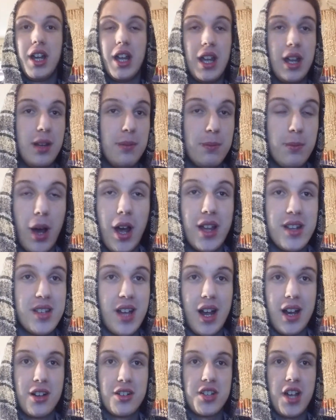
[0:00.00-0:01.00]
in my
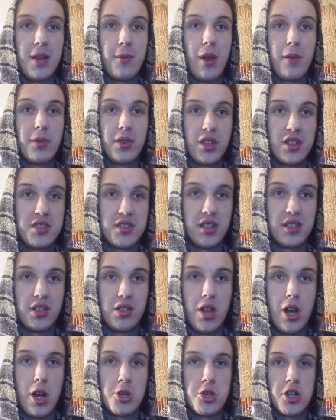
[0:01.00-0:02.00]
entire time I've been listening to
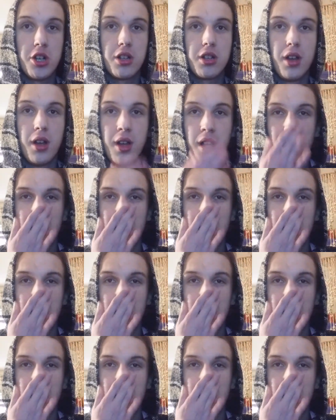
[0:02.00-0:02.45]
Logic.